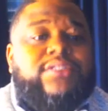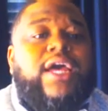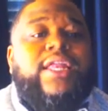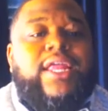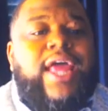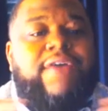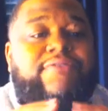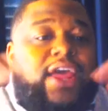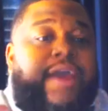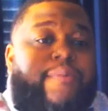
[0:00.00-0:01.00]
and then
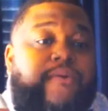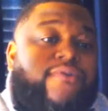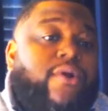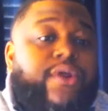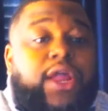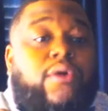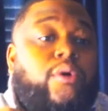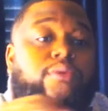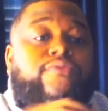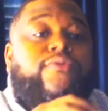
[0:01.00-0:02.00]
having a portfolio that
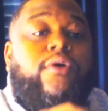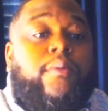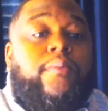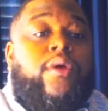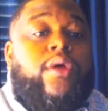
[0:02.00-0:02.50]
grows from